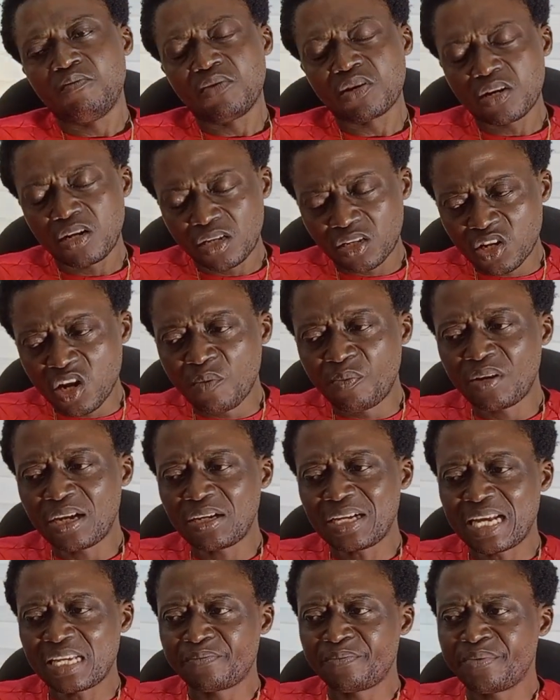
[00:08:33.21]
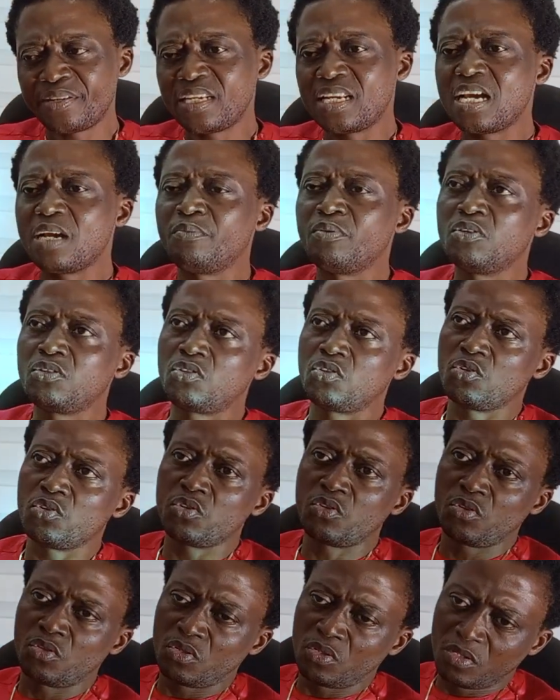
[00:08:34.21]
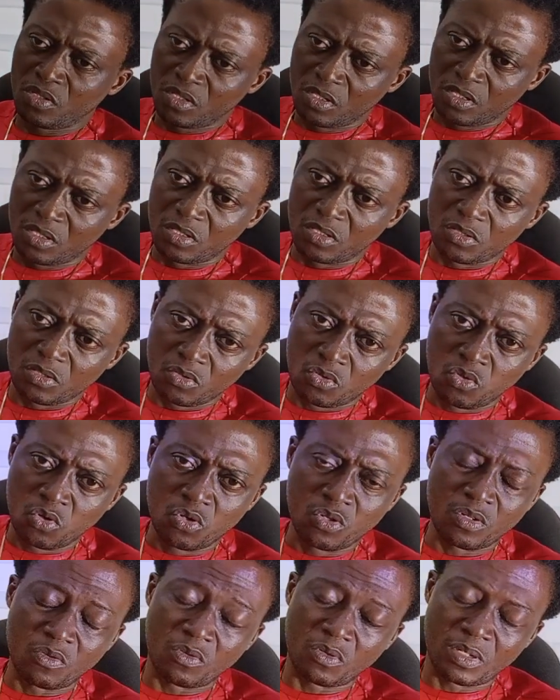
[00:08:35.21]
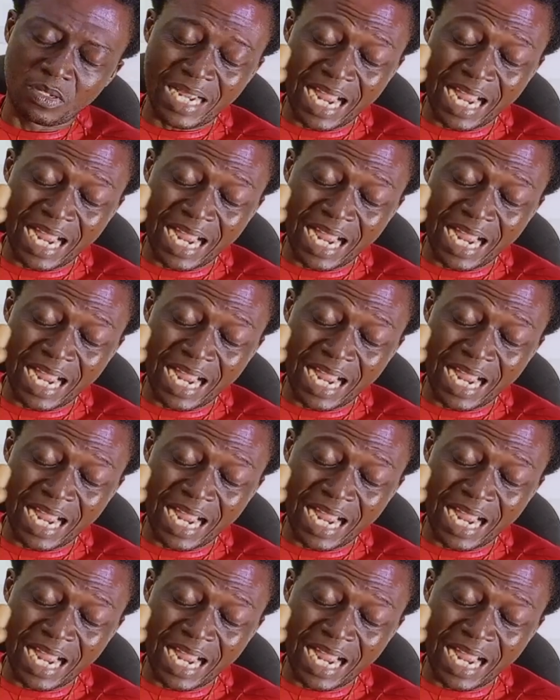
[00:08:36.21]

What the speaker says: because the company has been able to do.